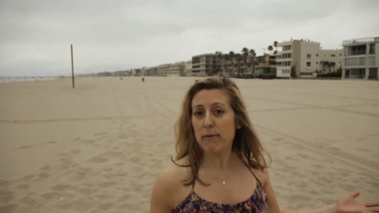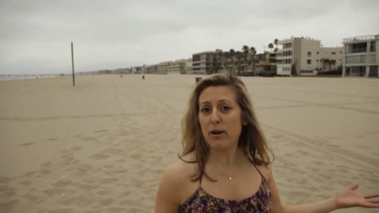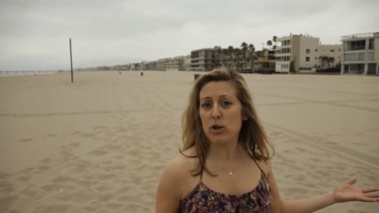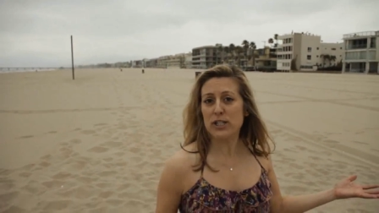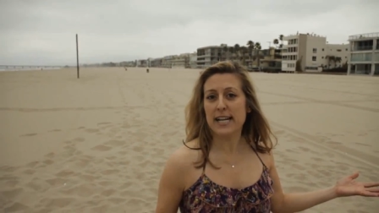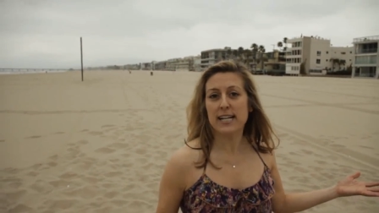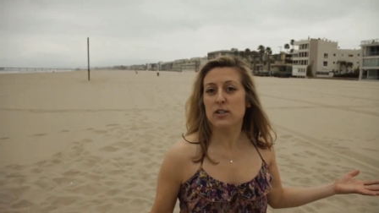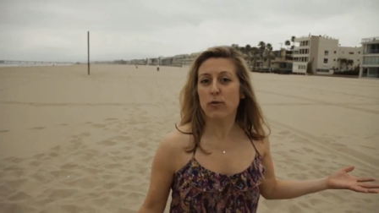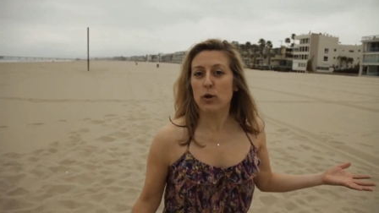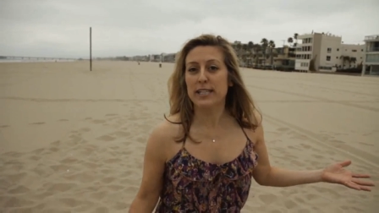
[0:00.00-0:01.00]
Two out of three
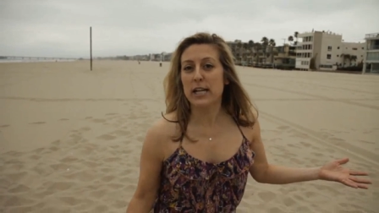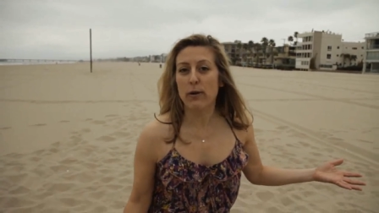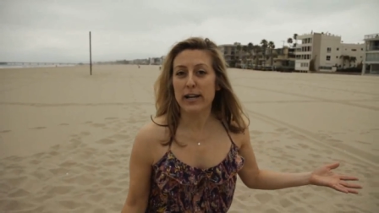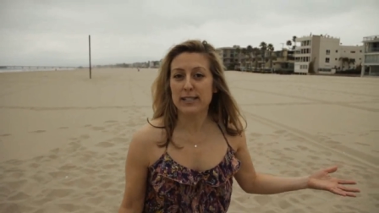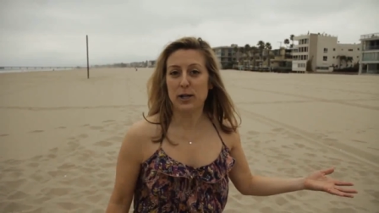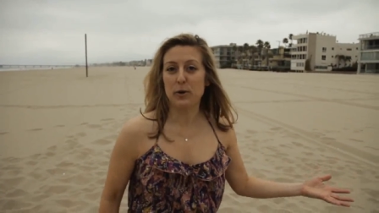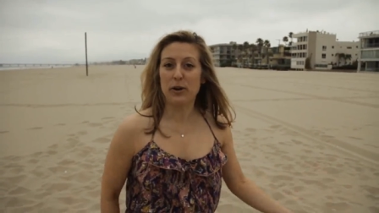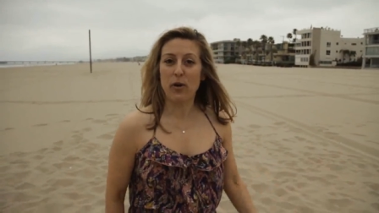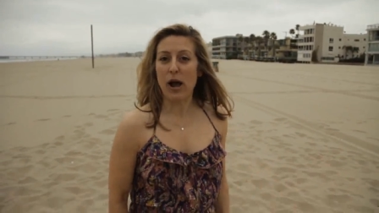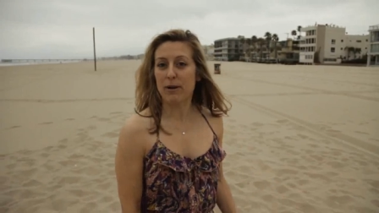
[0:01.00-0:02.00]
marriages end in divorce anyway,
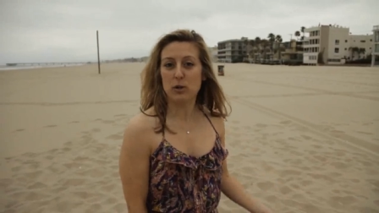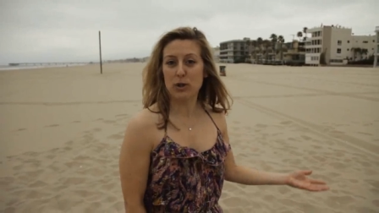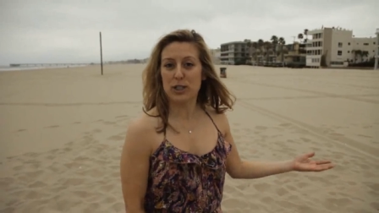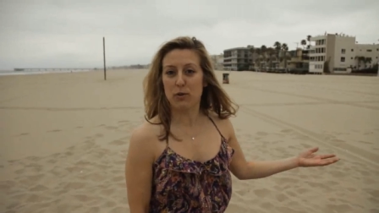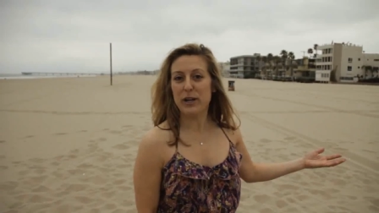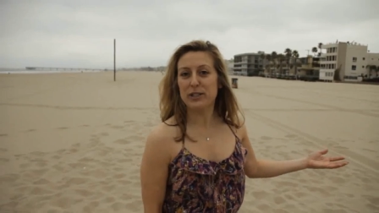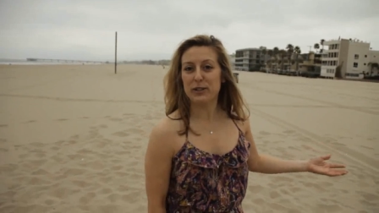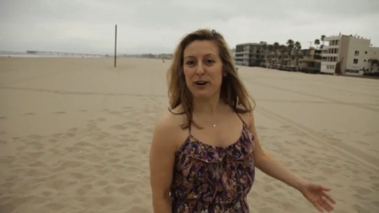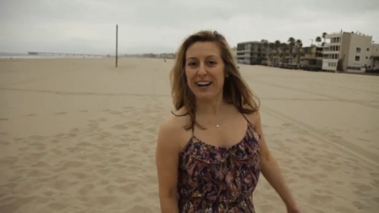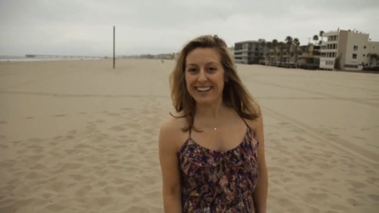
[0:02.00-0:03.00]
so you know, how much worse
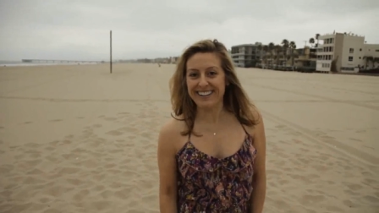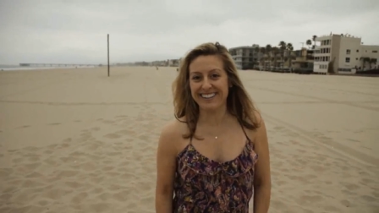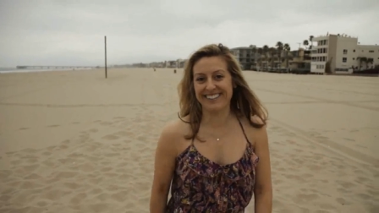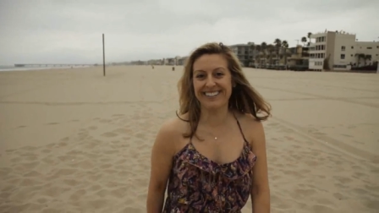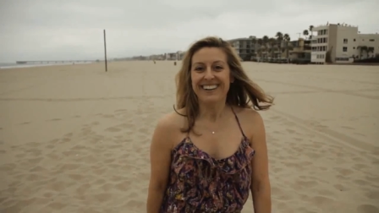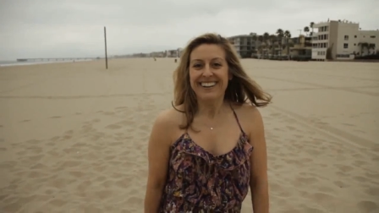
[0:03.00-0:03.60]
can we do, right?